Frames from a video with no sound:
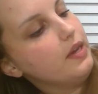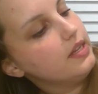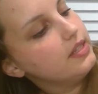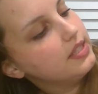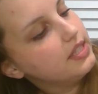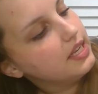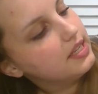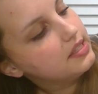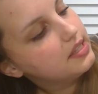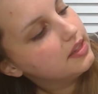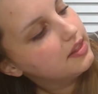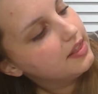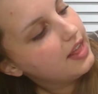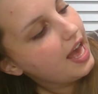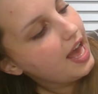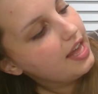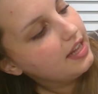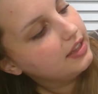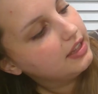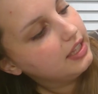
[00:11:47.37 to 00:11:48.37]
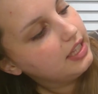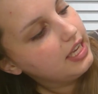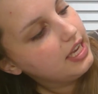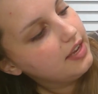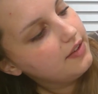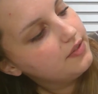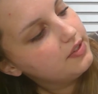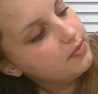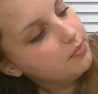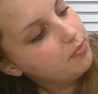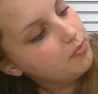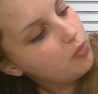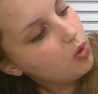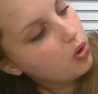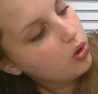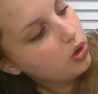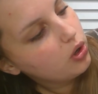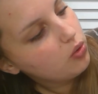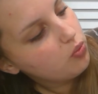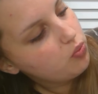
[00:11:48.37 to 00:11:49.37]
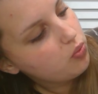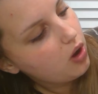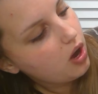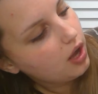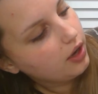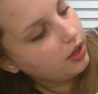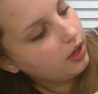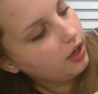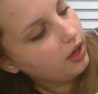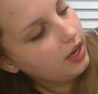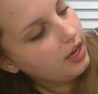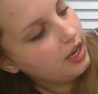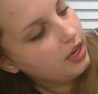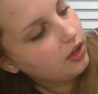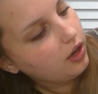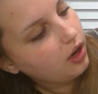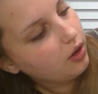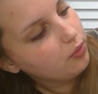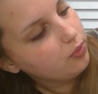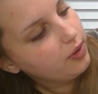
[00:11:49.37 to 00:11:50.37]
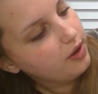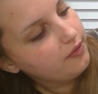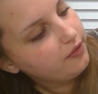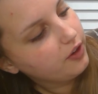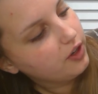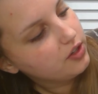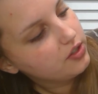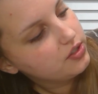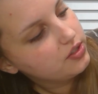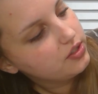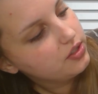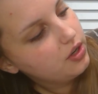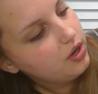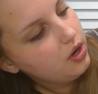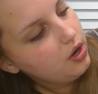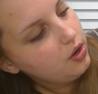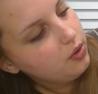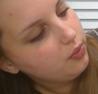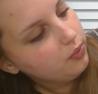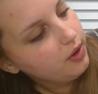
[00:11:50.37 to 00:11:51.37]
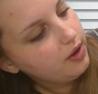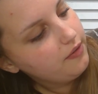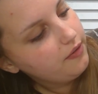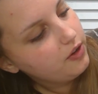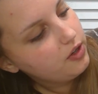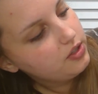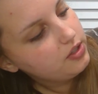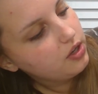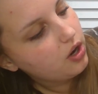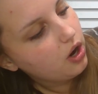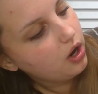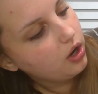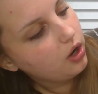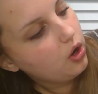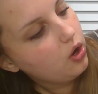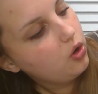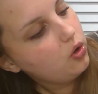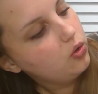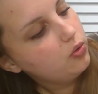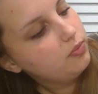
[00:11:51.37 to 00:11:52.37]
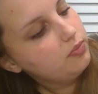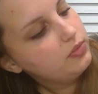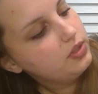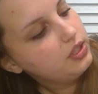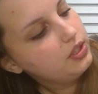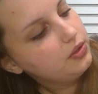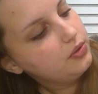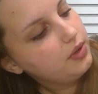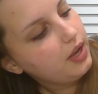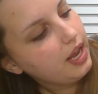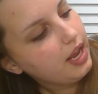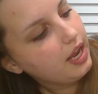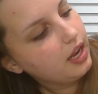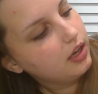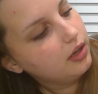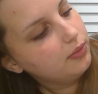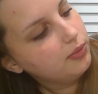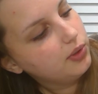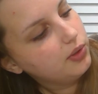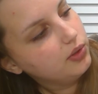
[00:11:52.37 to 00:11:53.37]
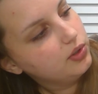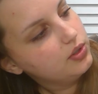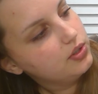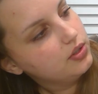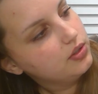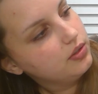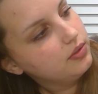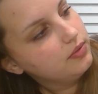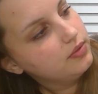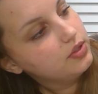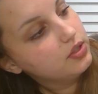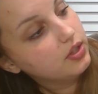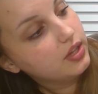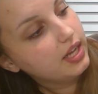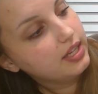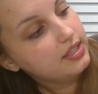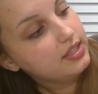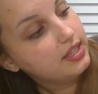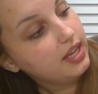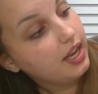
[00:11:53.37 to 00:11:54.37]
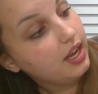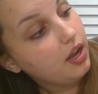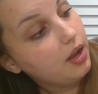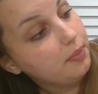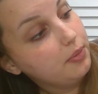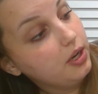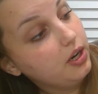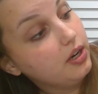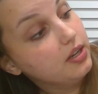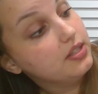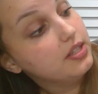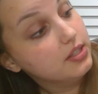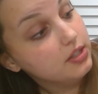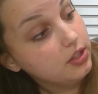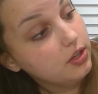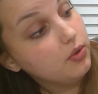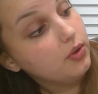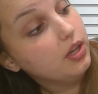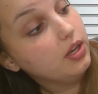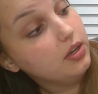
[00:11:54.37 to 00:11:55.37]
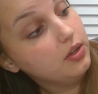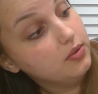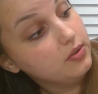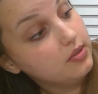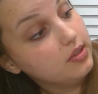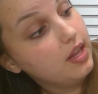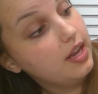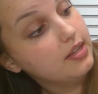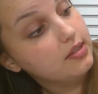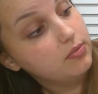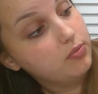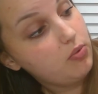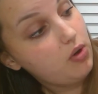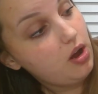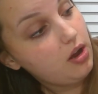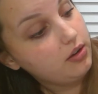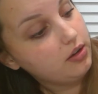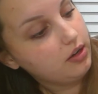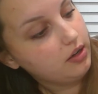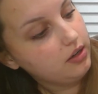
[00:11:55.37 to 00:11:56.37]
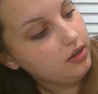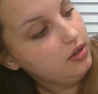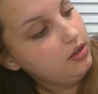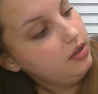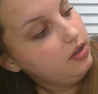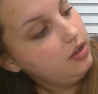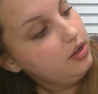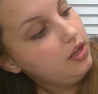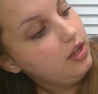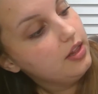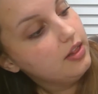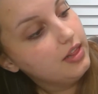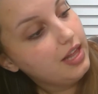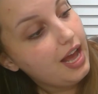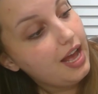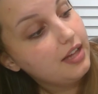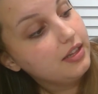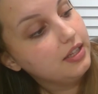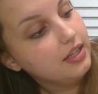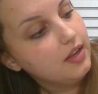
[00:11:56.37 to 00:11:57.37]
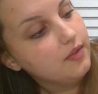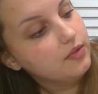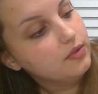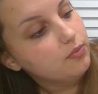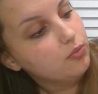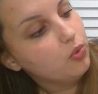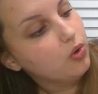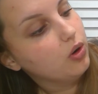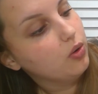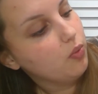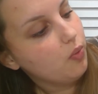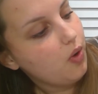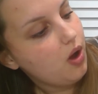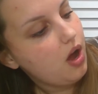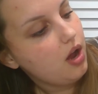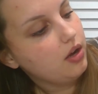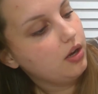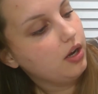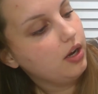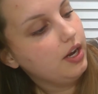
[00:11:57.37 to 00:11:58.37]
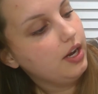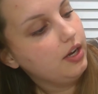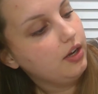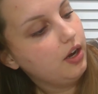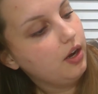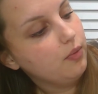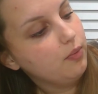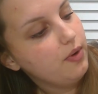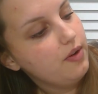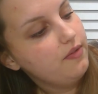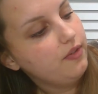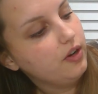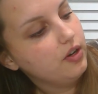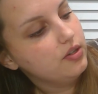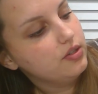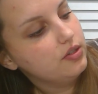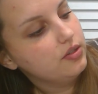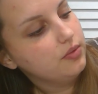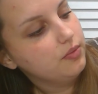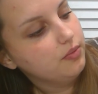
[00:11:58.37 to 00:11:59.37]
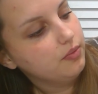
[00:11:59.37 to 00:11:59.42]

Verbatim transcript: it says that leaves more water in our rivers. Rivers are home to animals. So that's saying up here, it says you can use less water. That leaves more water in our rivers.